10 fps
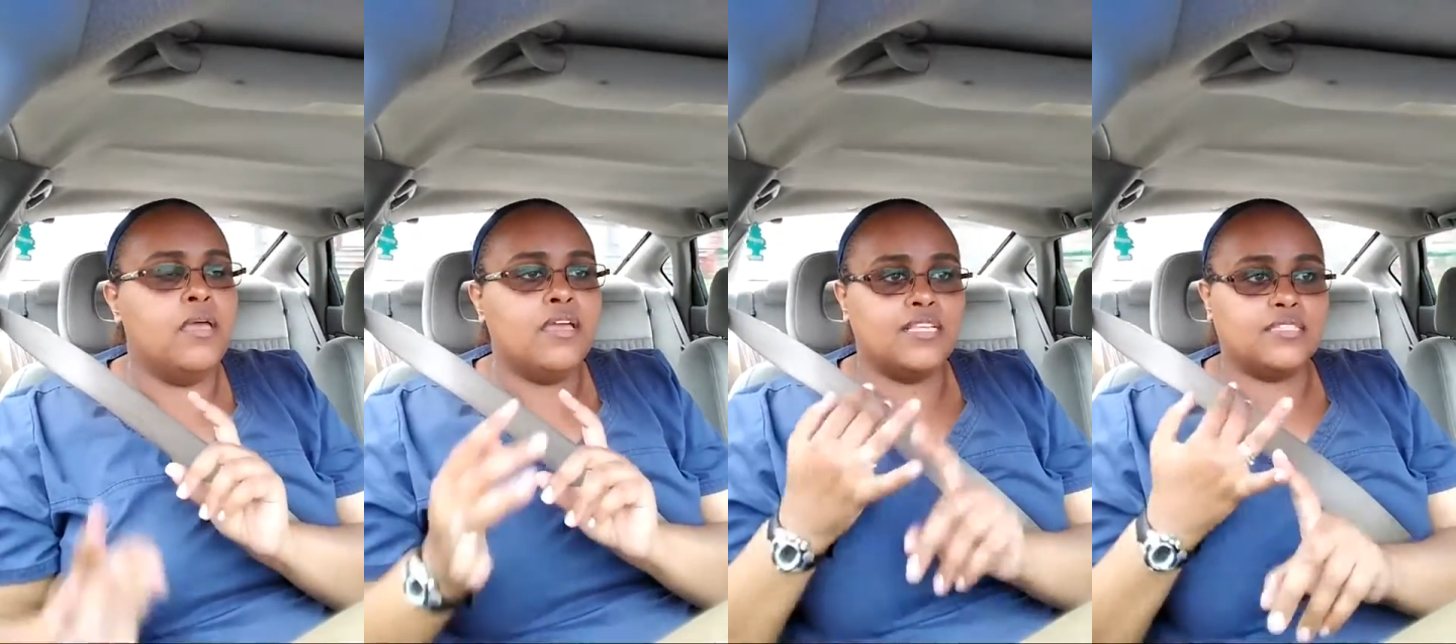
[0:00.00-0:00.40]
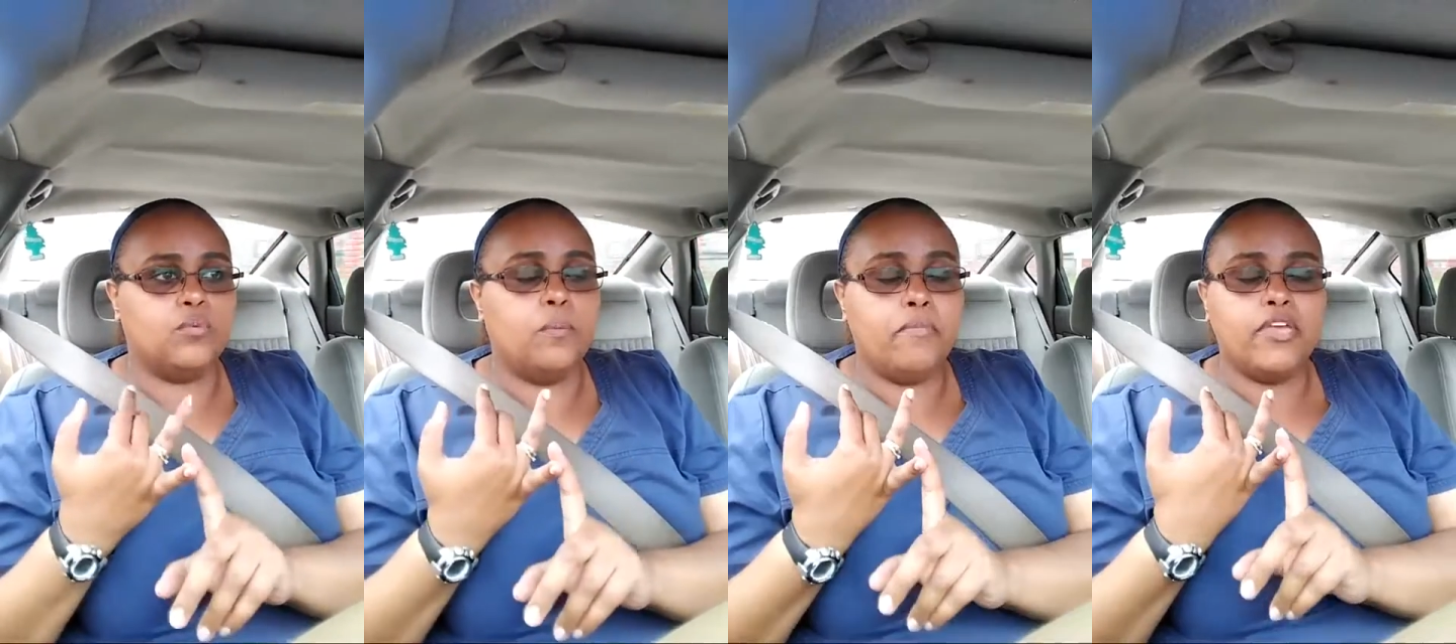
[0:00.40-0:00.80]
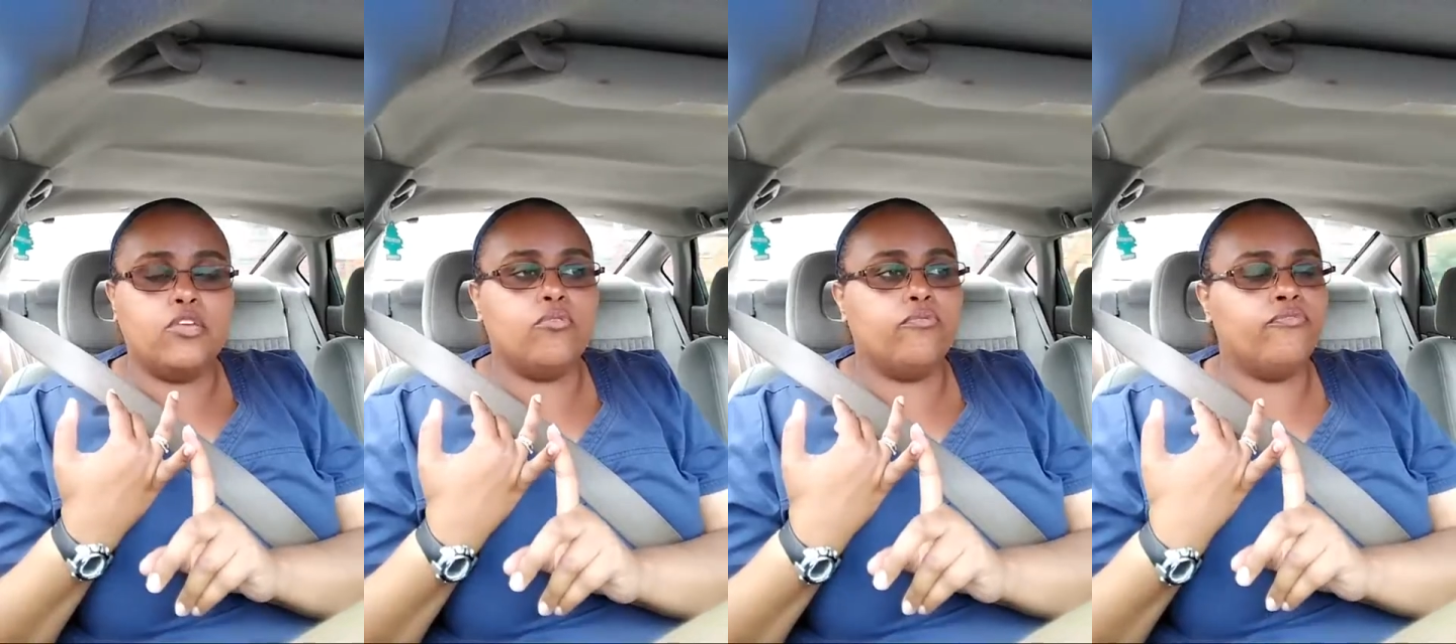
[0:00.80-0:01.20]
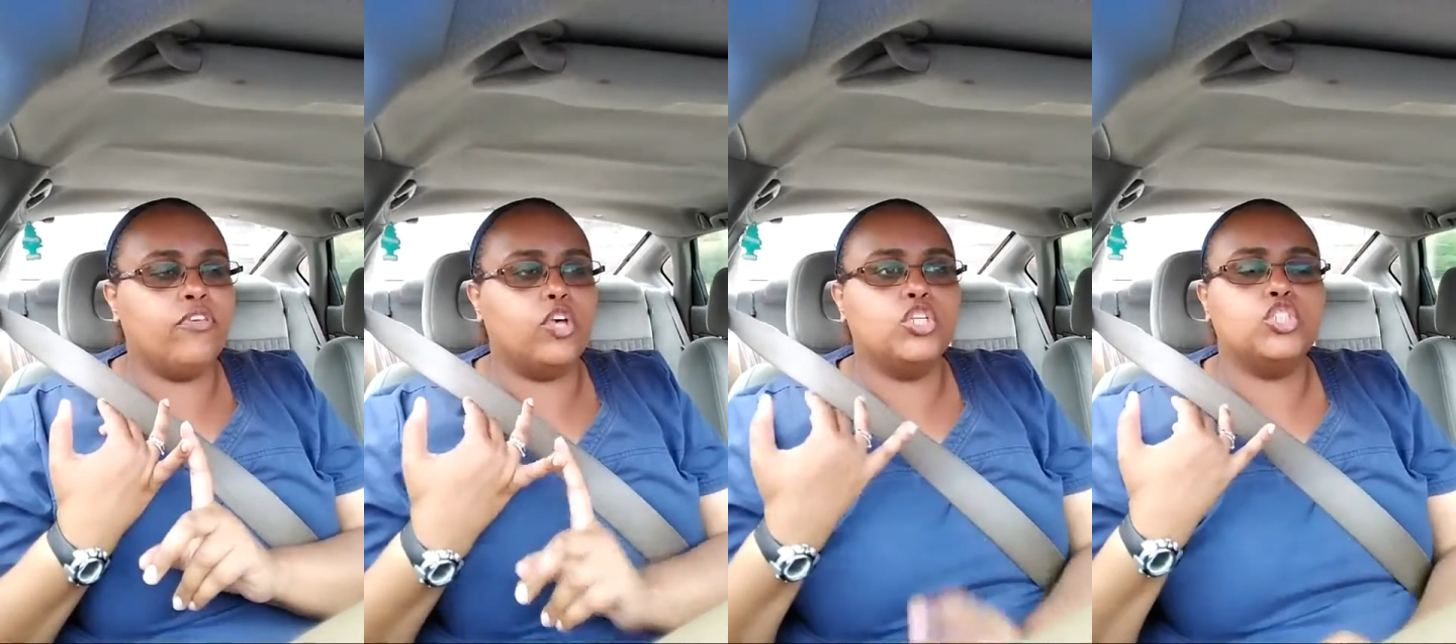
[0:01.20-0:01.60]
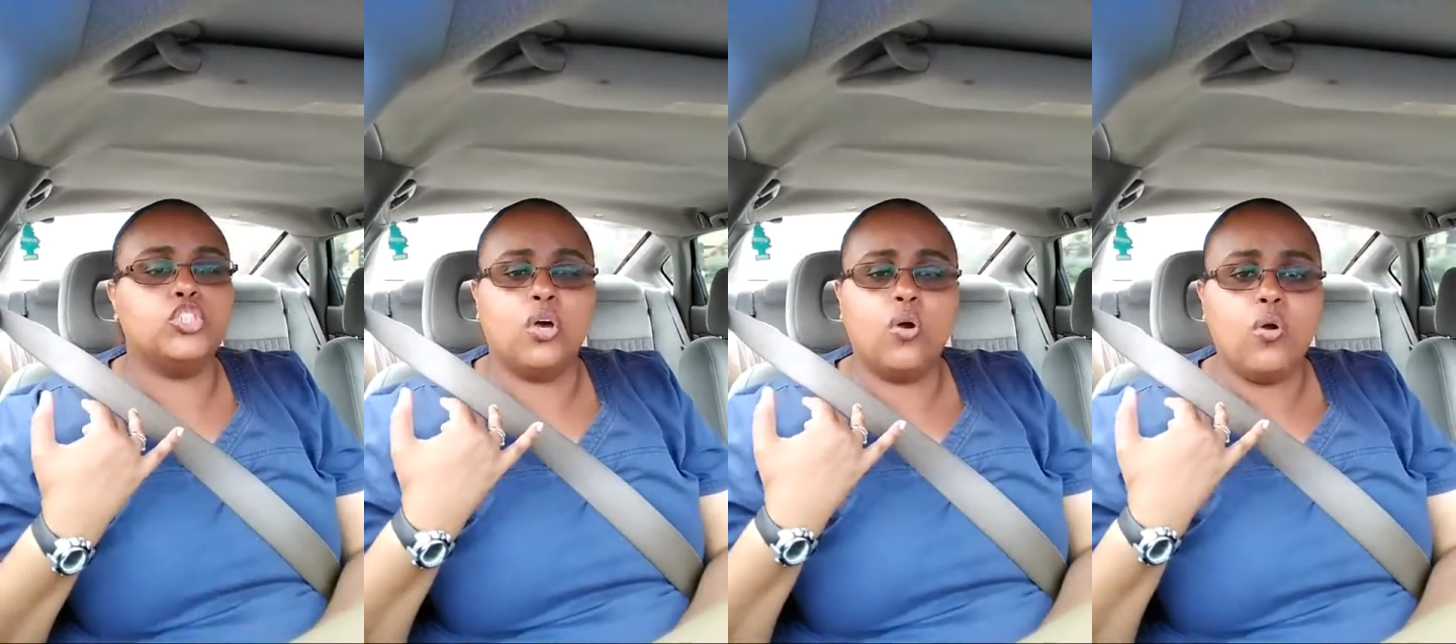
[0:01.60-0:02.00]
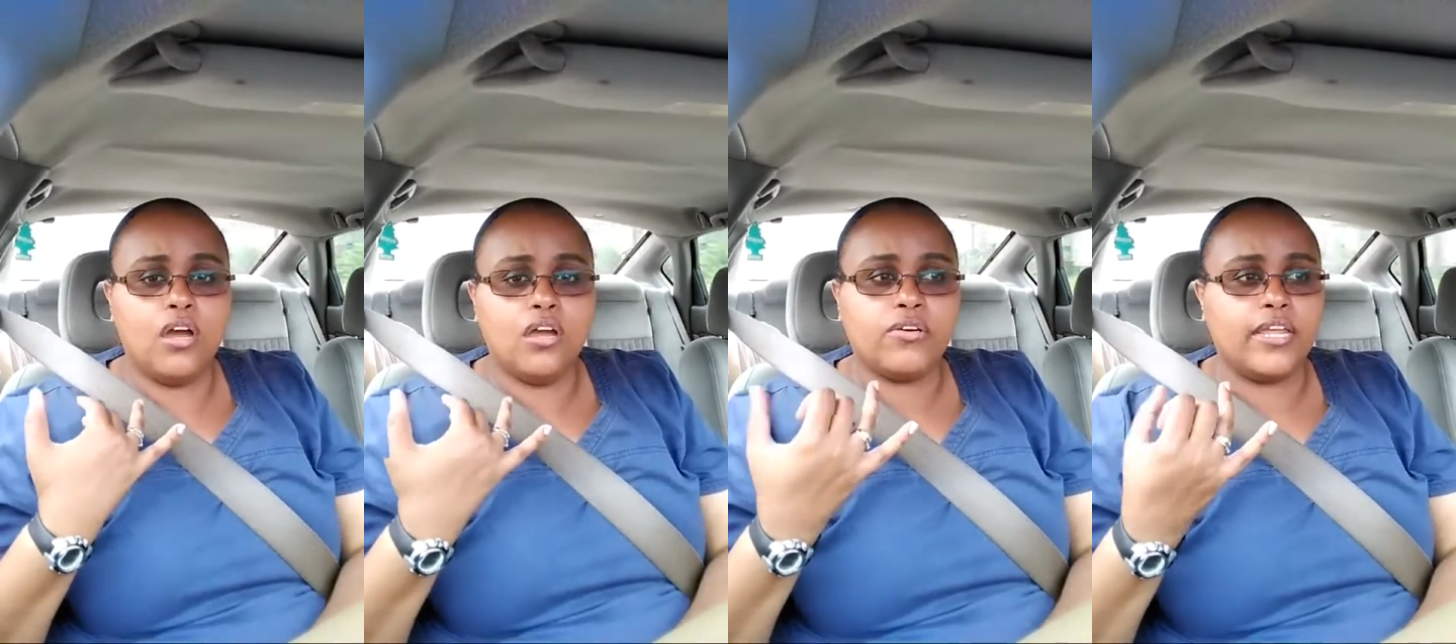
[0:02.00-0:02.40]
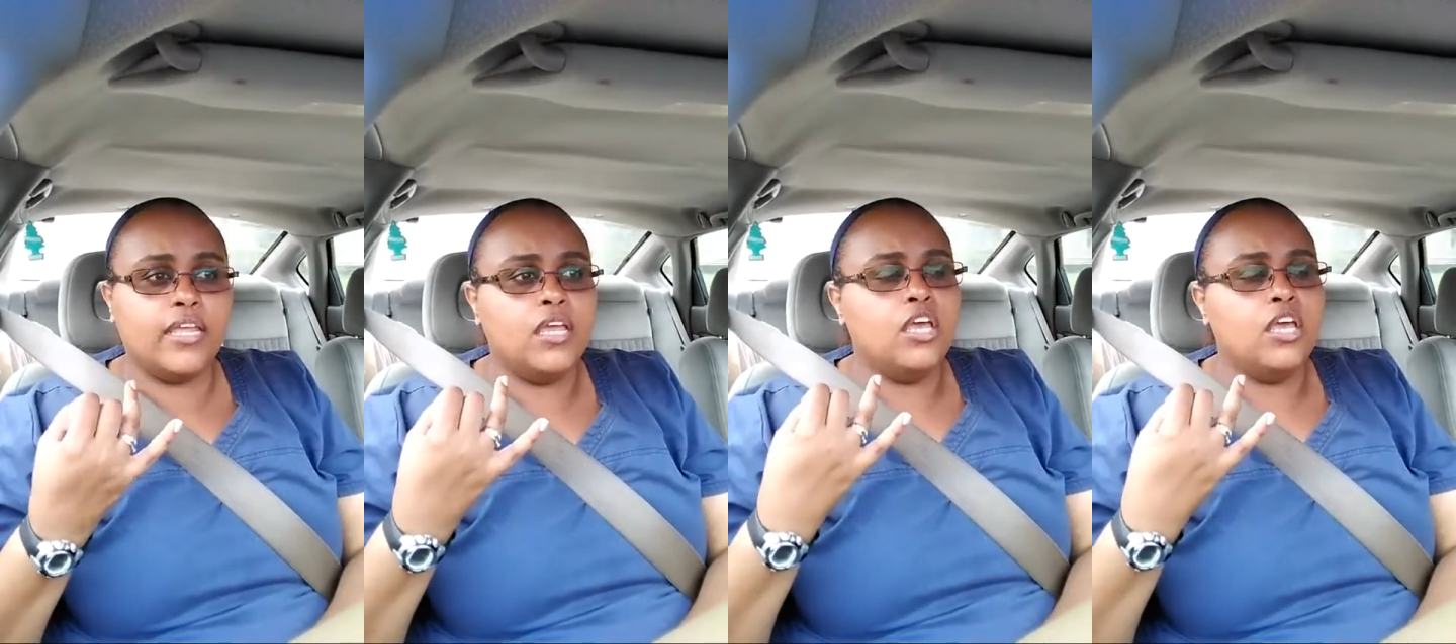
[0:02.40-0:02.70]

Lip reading: because they will make you feel so hungry.